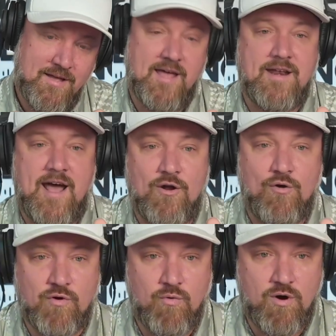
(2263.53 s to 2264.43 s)
and not
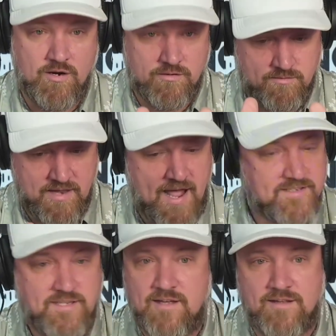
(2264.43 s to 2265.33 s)
overwork,
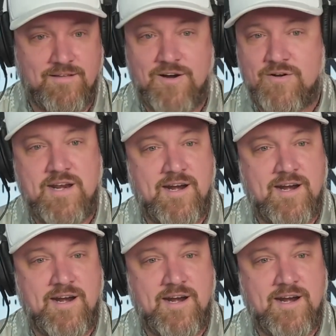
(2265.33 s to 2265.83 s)
that's it. You don't need